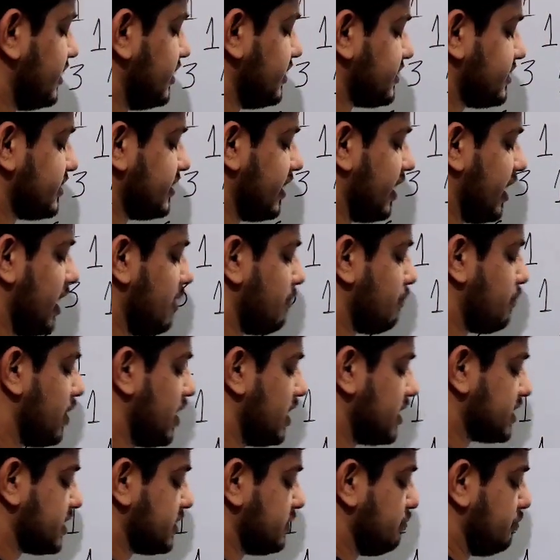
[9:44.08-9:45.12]
this a
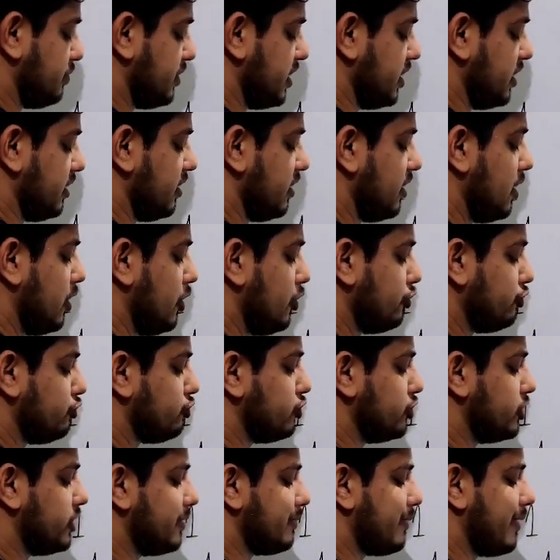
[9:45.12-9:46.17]
plus b
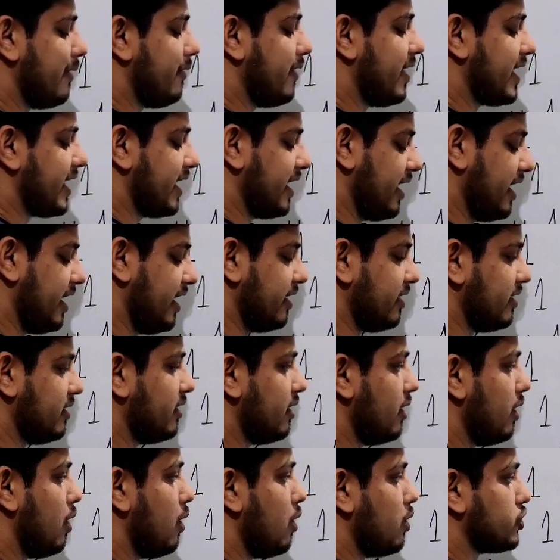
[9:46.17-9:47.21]
to the power
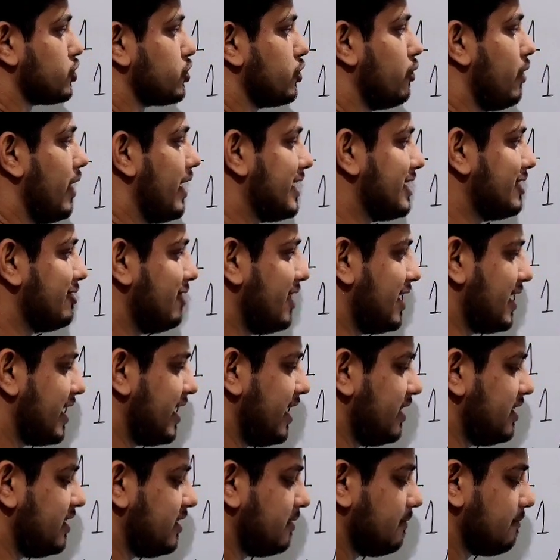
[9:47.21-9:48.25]
n, so what you will
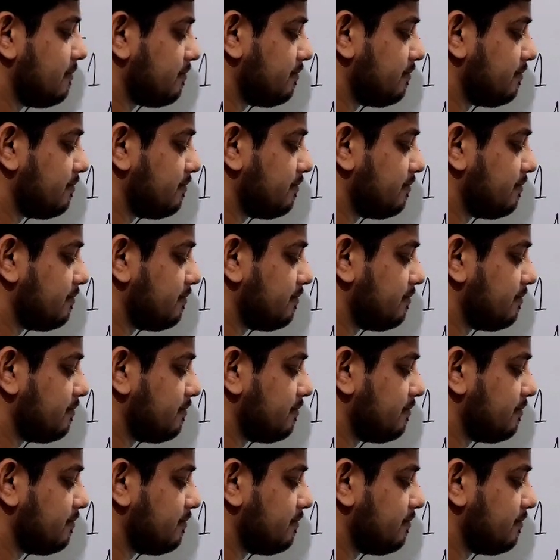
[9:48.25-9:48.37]
get?